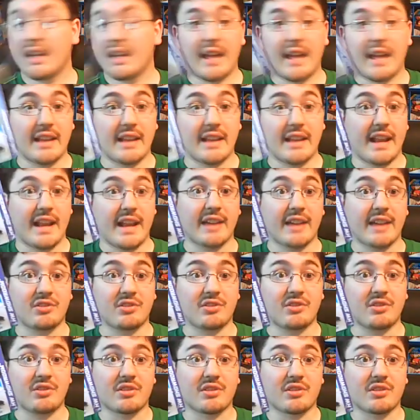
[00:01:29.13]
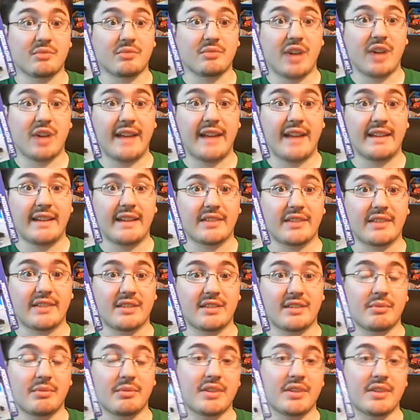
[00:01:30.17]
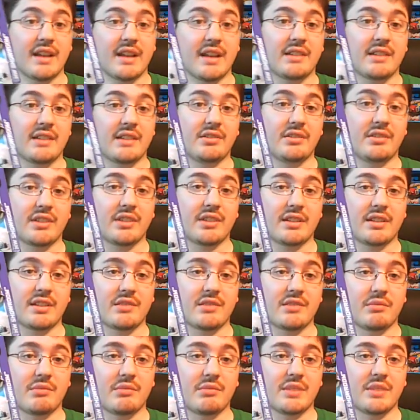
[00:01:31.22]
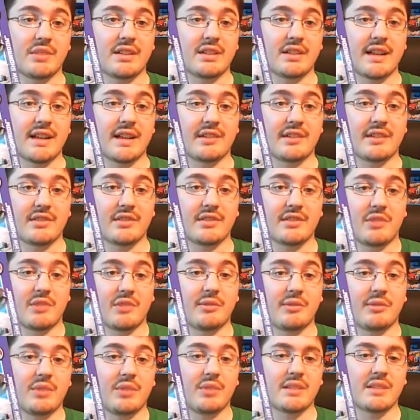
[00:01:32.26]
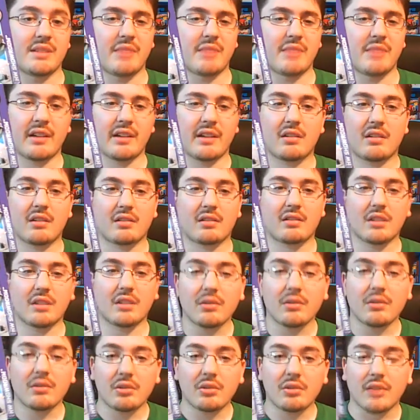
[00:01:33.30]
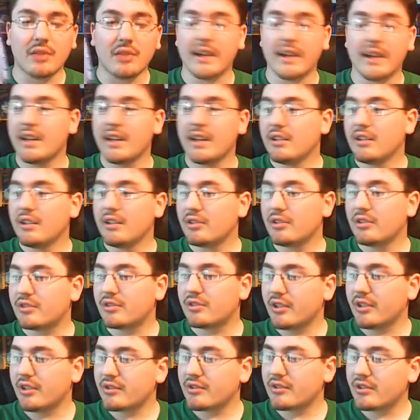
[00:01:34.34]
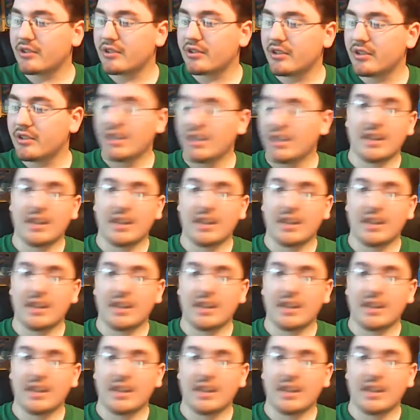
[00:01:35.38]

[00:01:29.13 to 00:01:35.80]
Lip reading: I actually took some. I had to actually double take to look at this one because I couldn't tell what it was. I'm like, that don't look right. Looked closer.